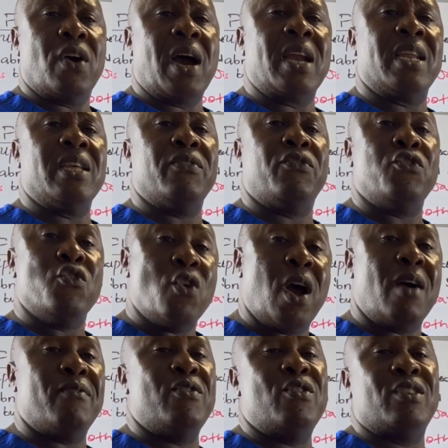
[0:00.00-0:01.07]
and if you
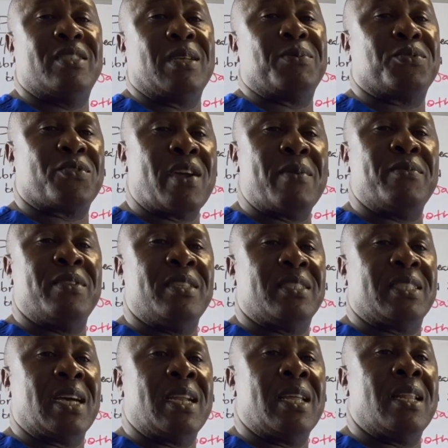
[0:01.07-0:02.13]
have not subscribed to this
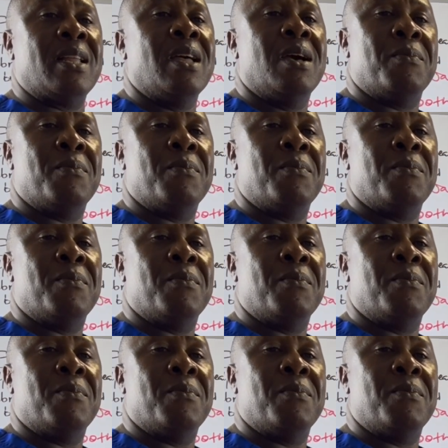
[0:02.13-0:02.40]
channel,